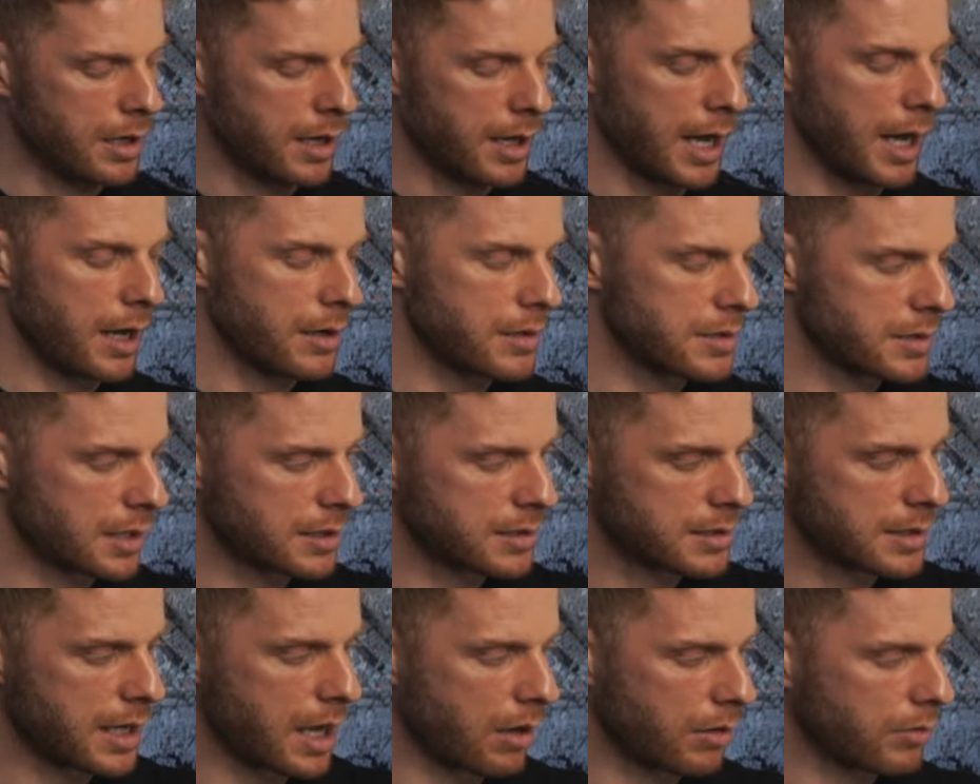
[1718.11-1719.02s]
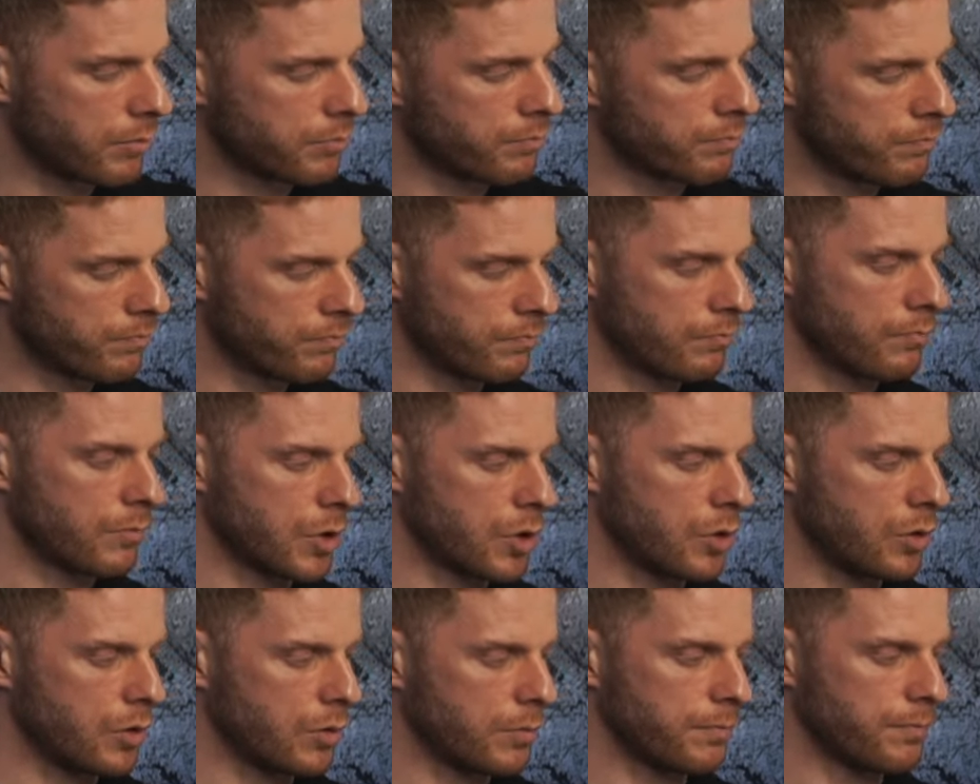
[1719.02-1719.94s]
How does that sound?
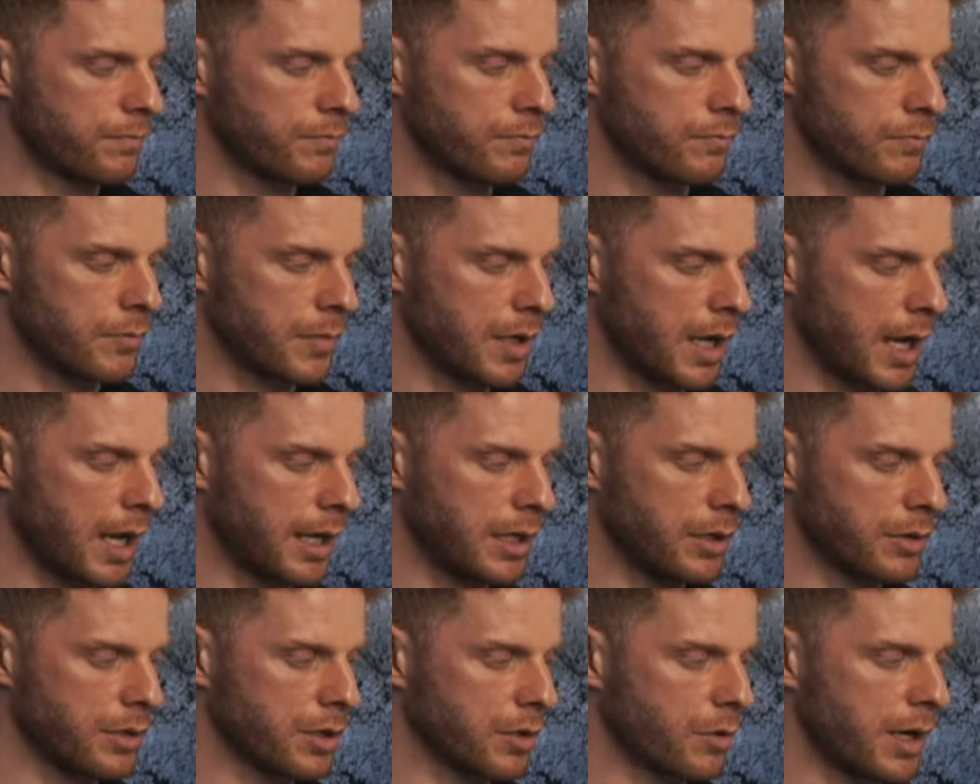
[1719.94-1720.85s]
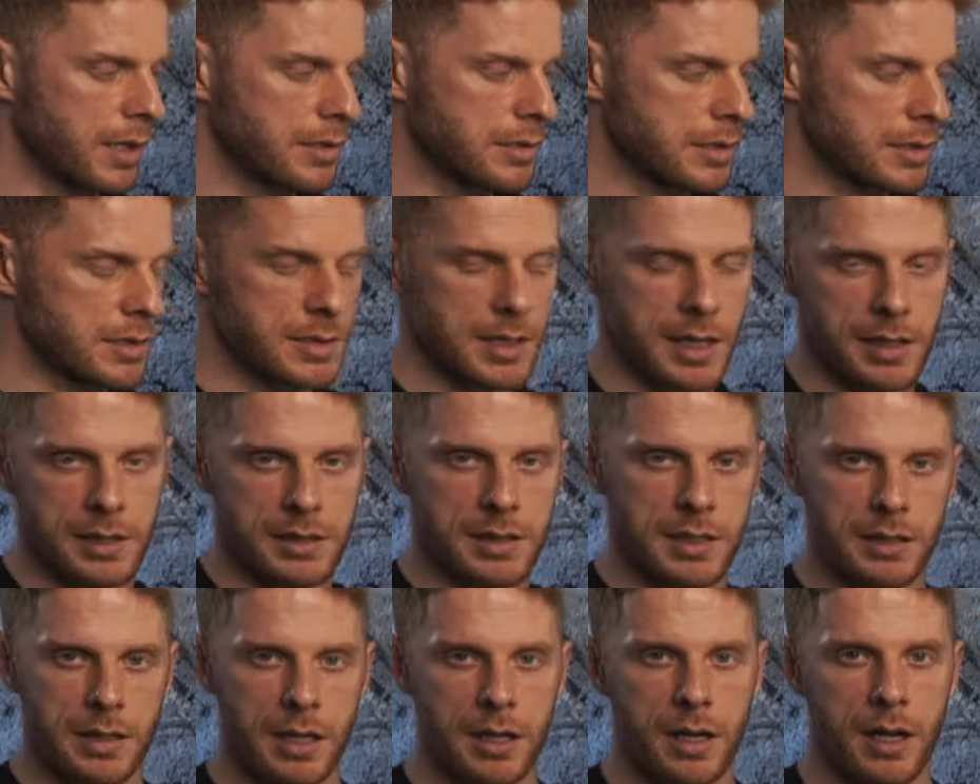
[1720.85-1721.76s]
Cool. Any other questions,
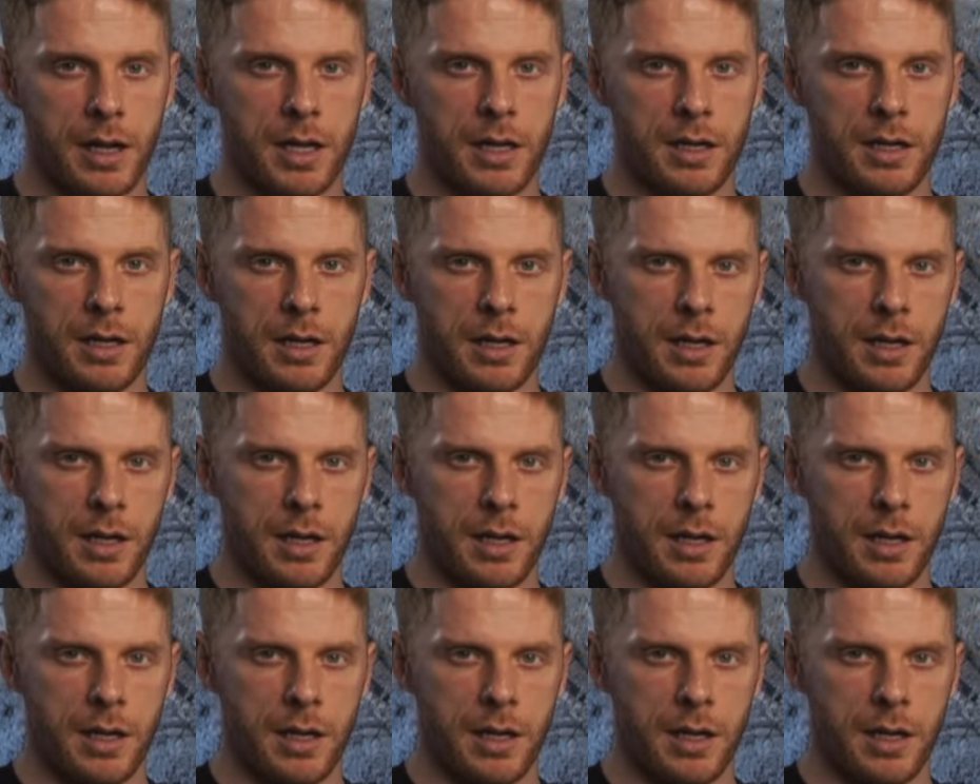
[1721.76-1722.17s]
anything that I